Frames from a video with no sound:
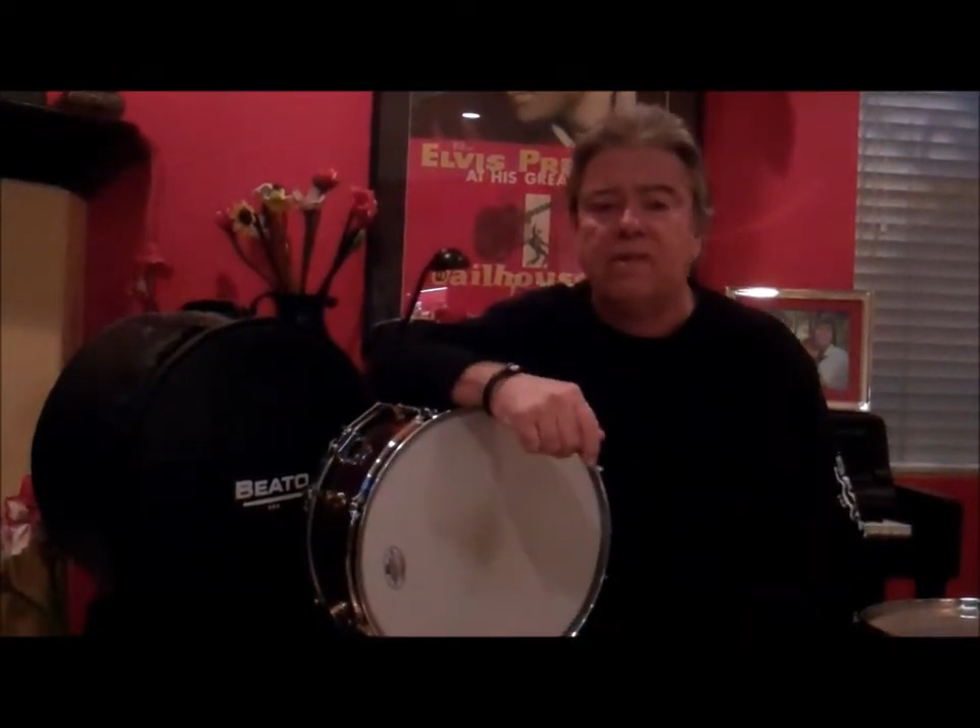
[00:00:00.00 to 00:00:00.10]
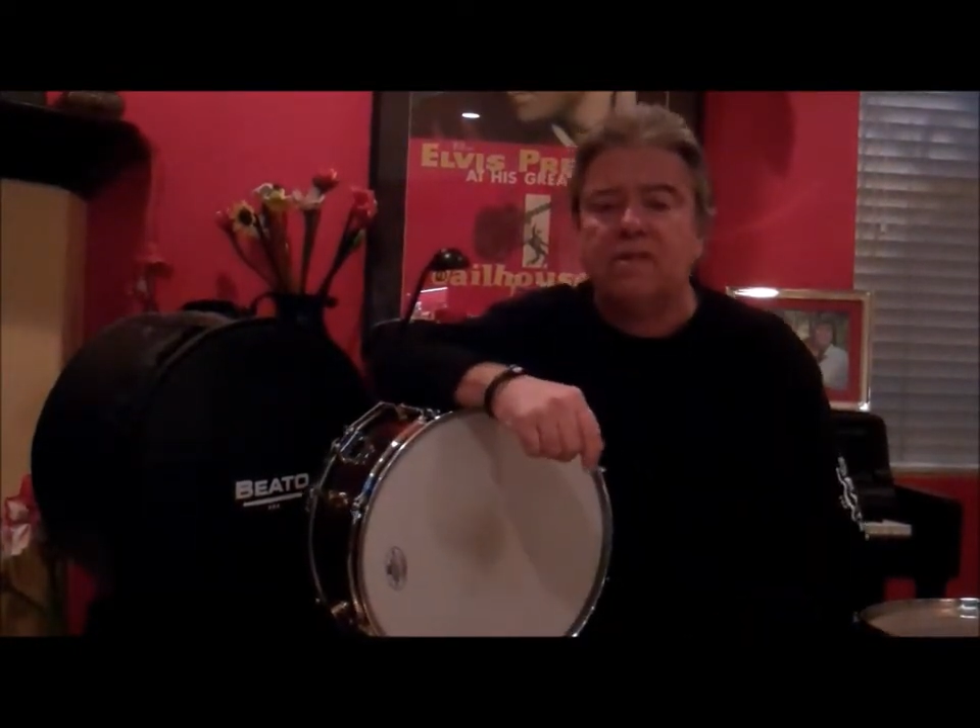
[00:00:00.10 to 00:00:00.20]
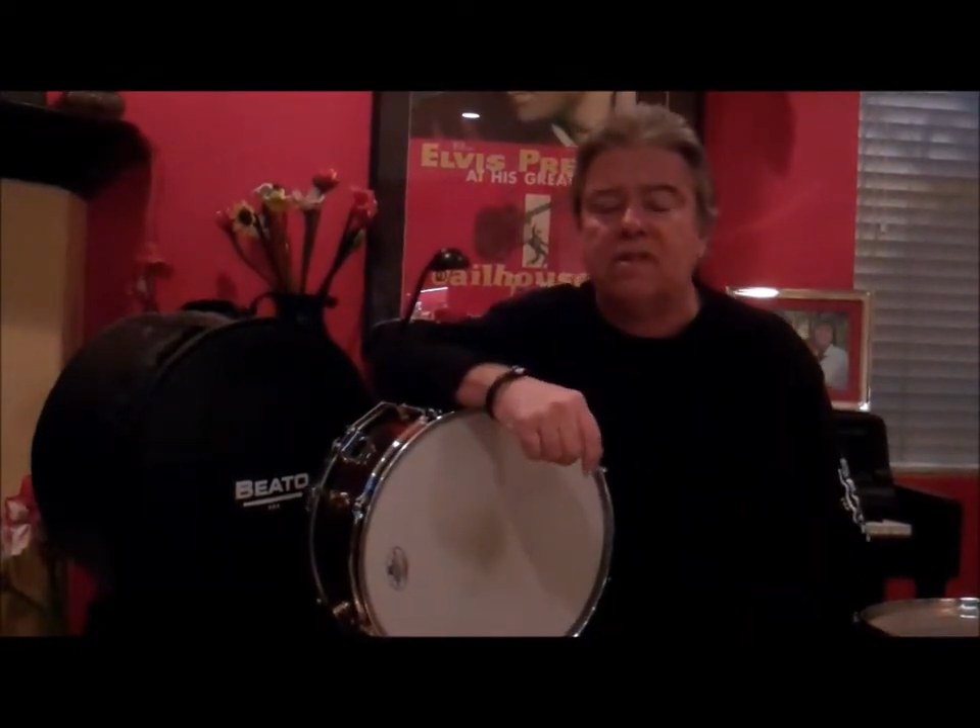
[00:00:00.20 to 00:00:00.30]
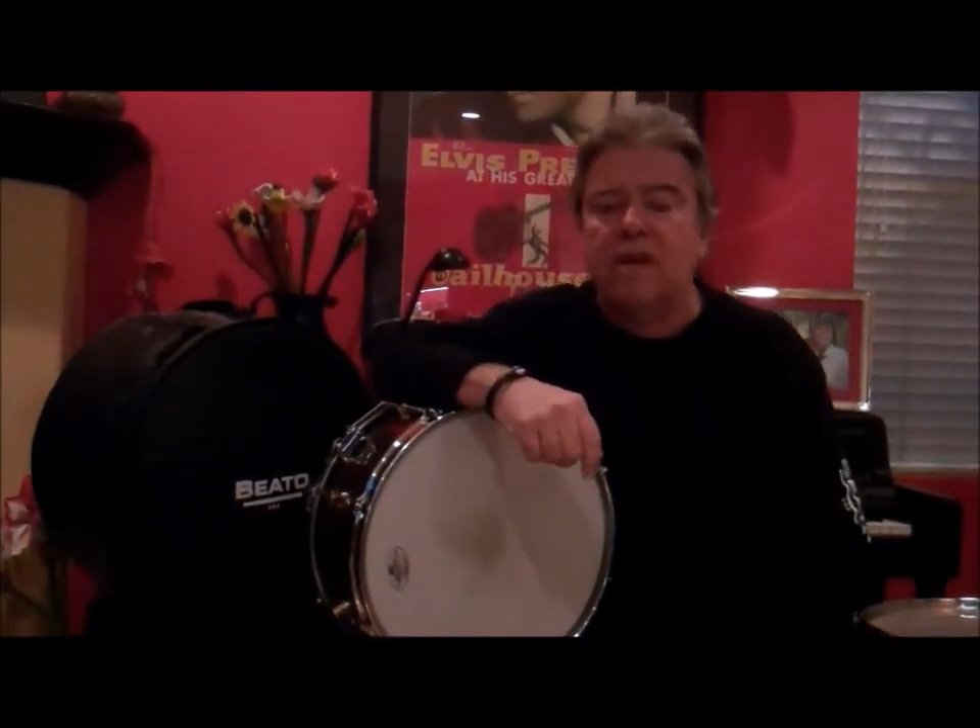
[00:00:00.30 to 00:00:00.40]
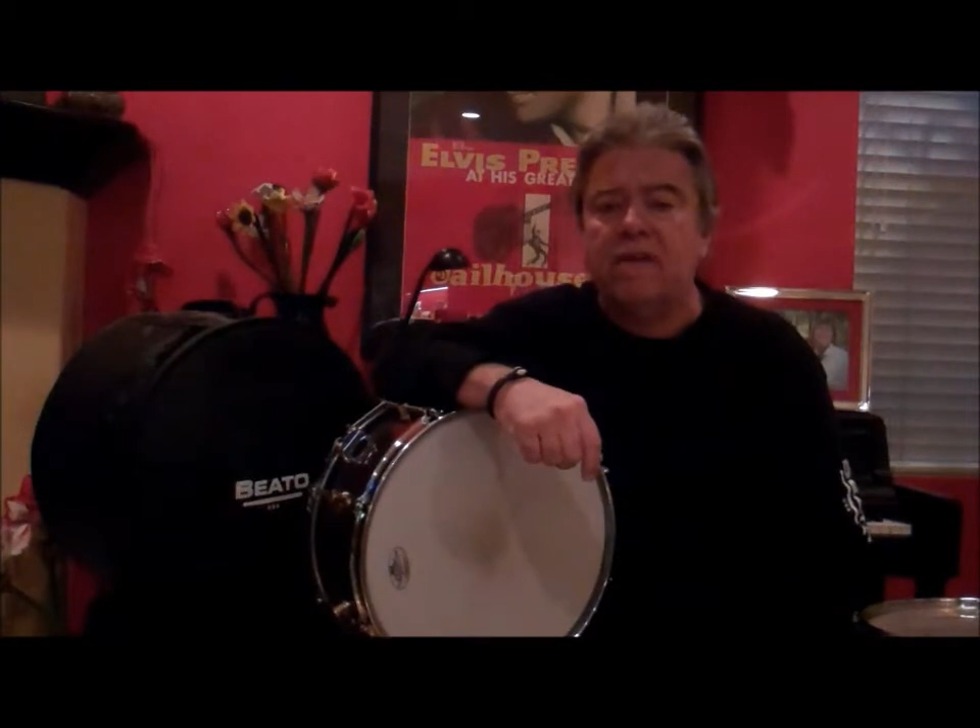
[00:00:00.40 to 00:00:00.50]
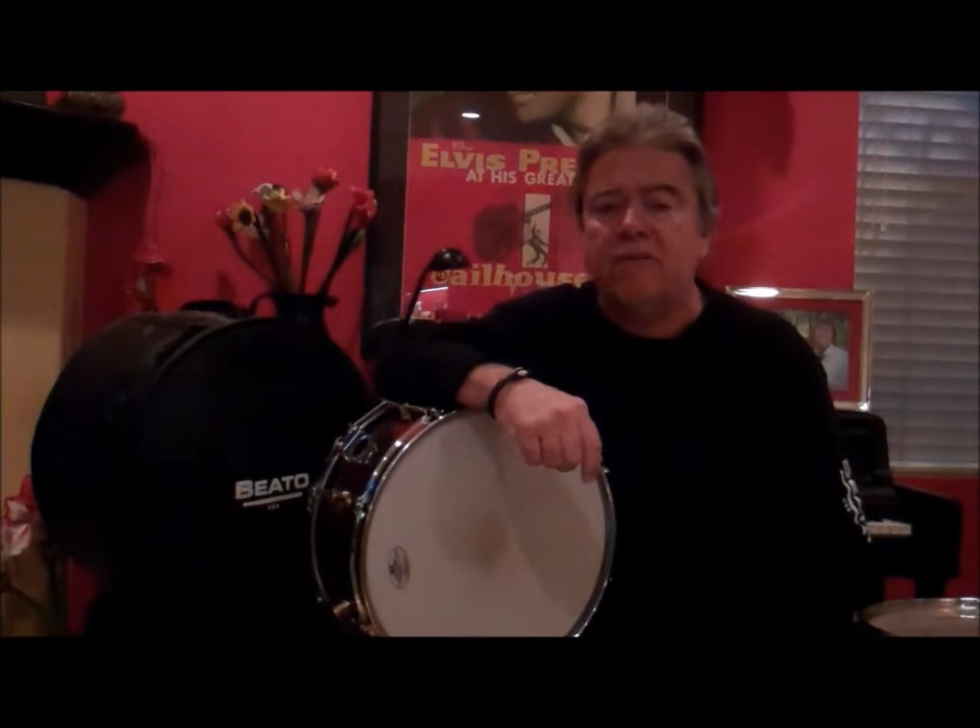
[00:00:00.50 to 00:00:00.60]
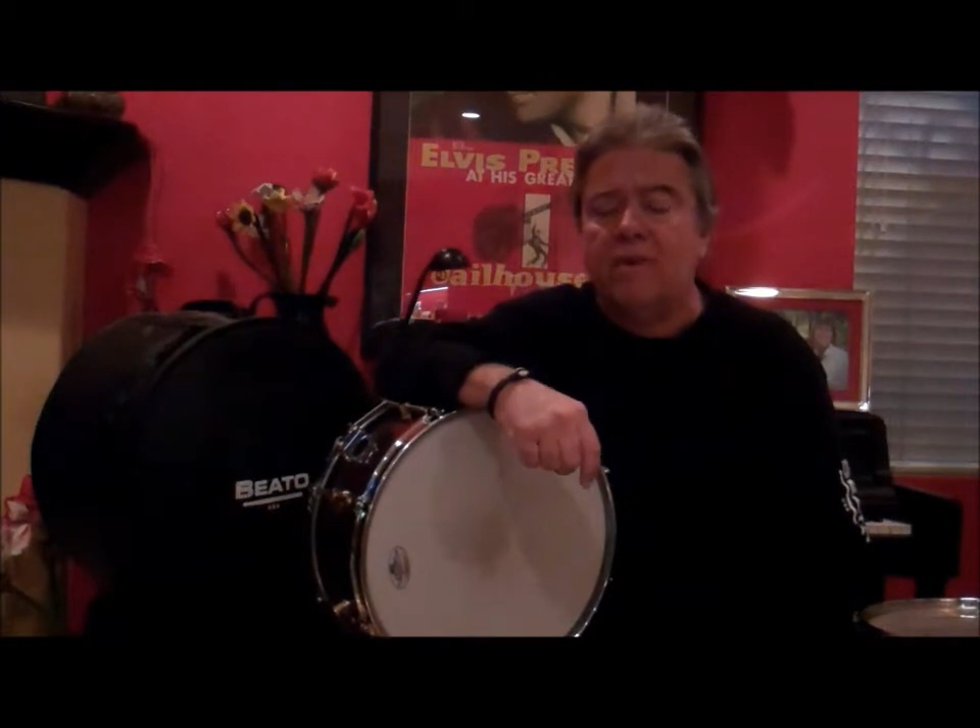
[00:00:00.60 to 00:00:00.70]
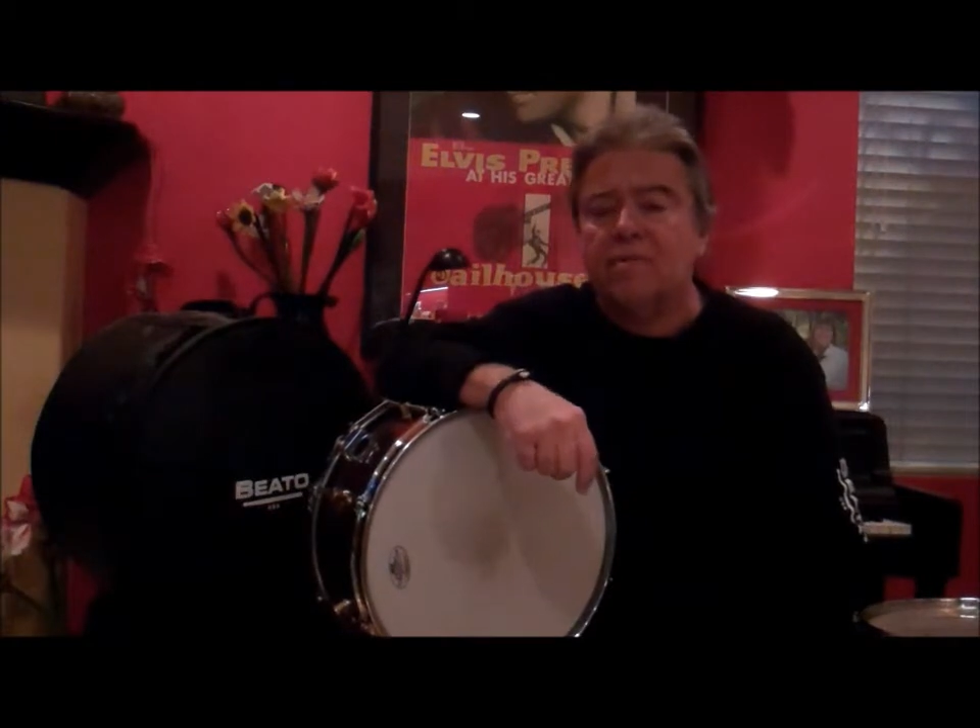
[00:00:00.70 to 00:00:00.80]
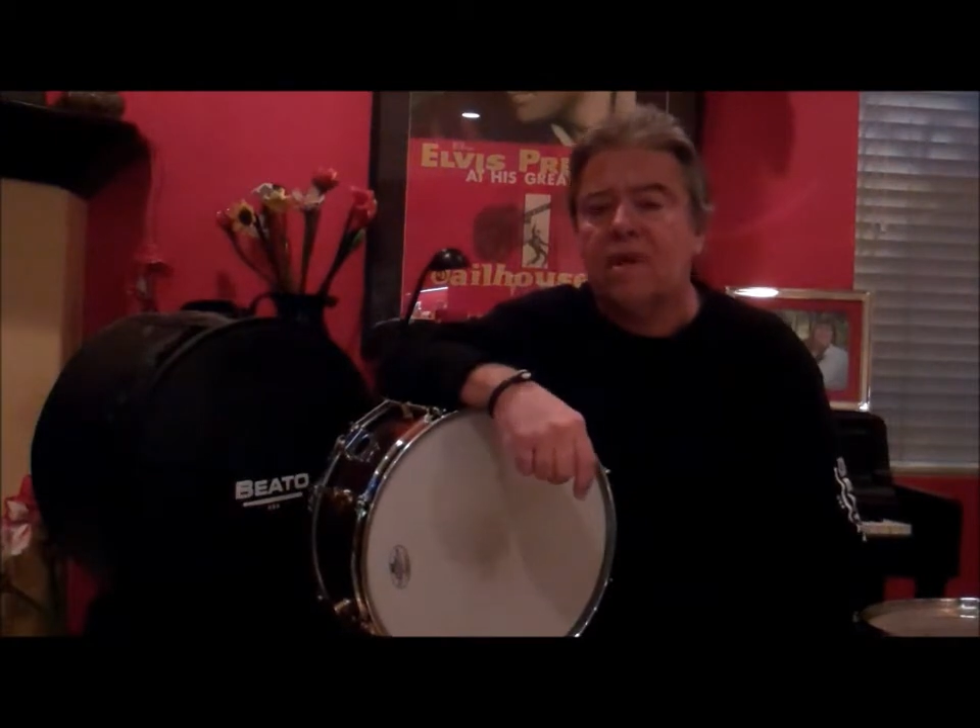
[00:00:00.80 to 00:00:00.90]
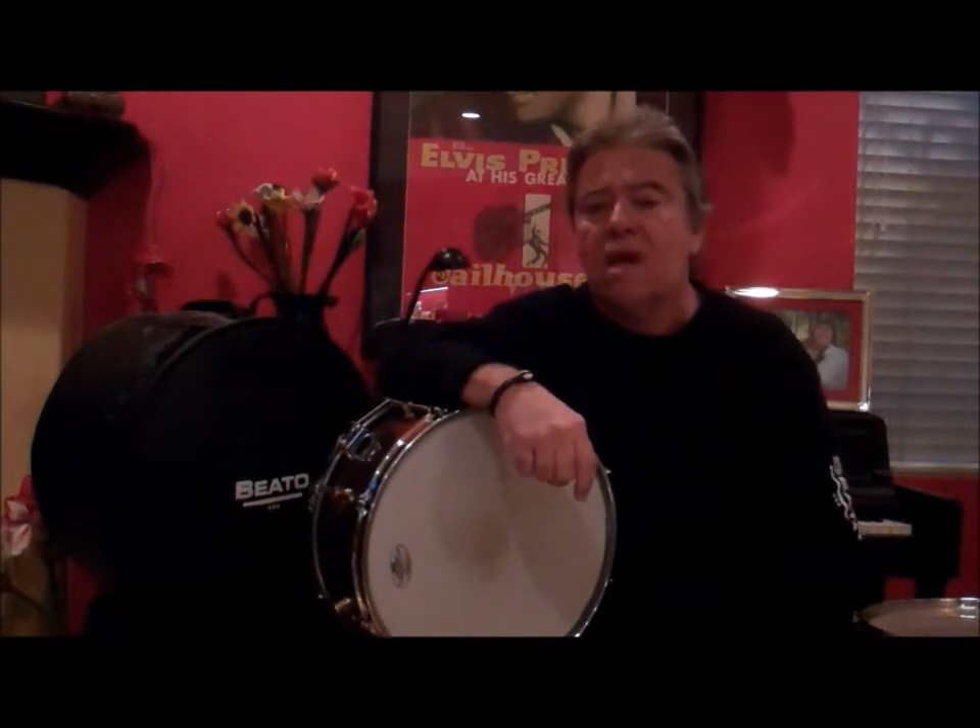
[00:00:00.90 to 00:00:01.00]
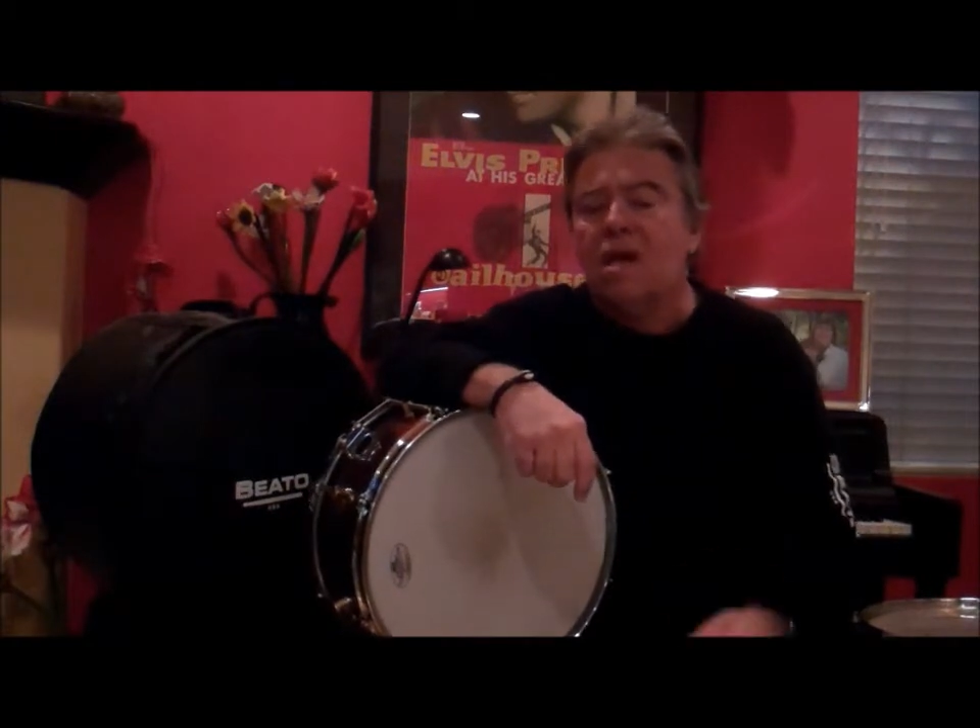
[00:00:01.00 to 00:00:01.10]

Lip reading: the snare drums.